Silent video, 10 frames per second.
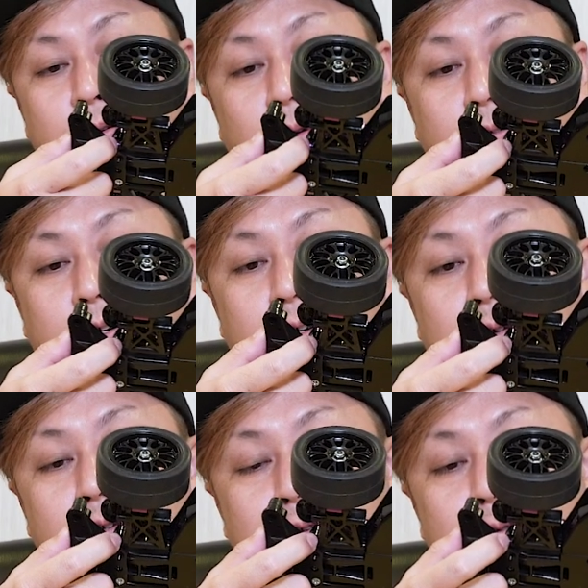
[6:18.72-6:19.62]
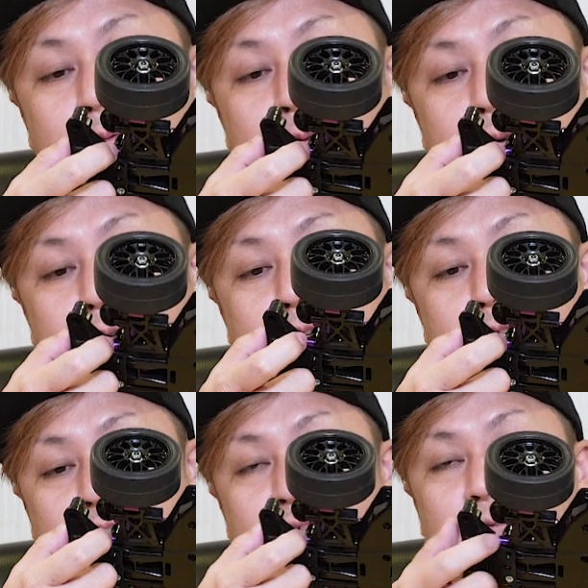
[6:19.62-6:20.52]
holder also the
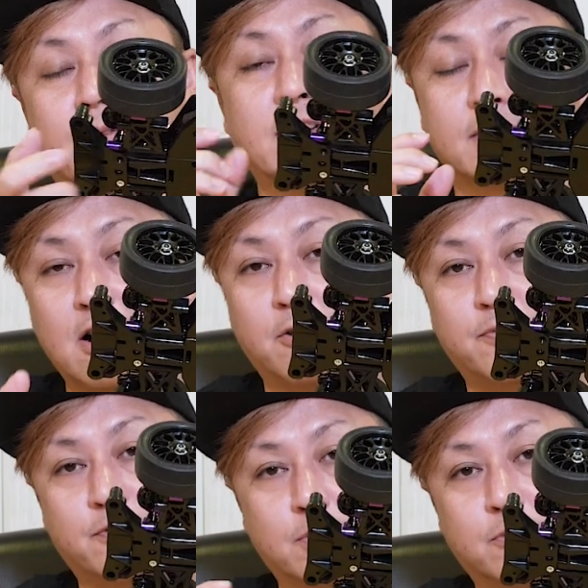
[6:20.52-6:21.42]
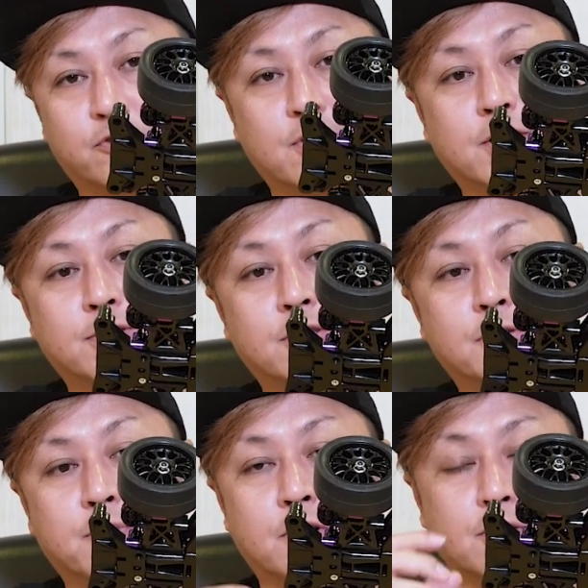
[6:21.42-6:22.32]
stiff is help for more tractions
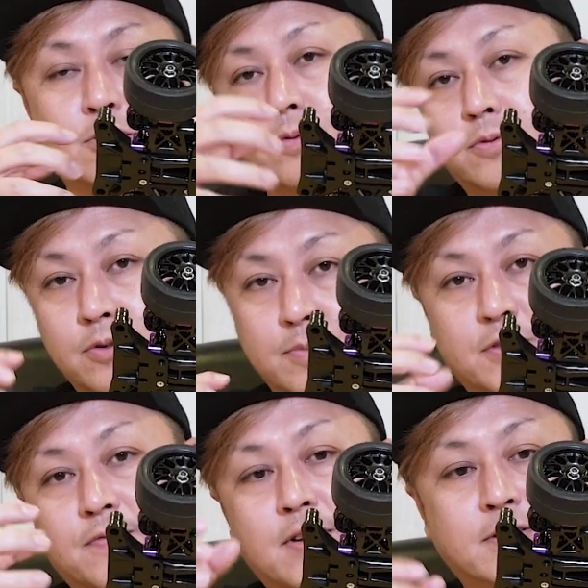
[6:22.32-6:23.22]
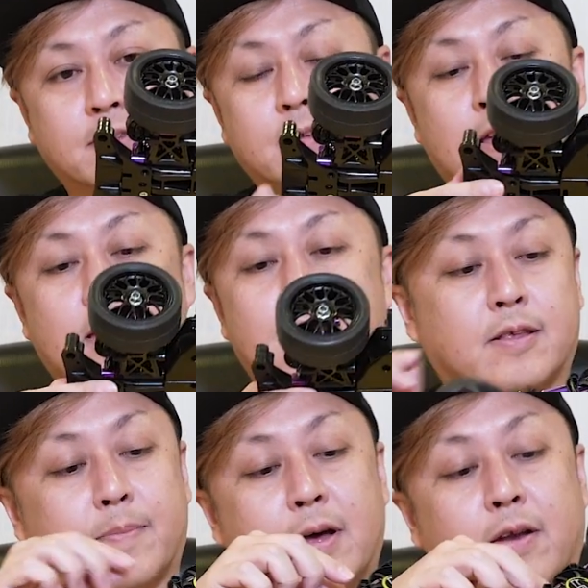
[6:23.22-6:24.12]
because not too much flex it.
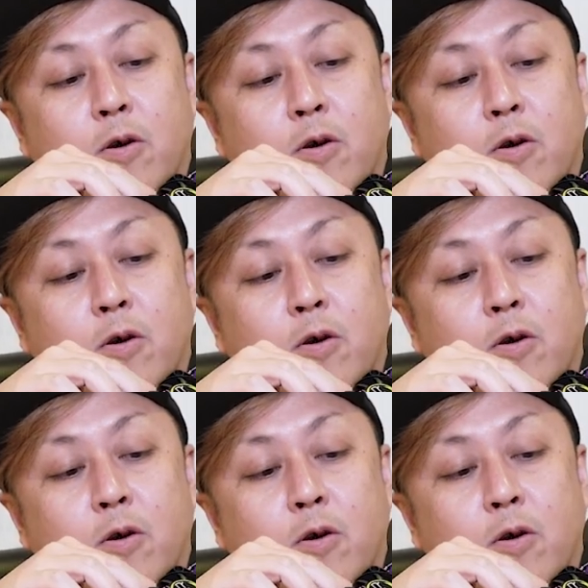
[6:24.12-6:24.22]
The battery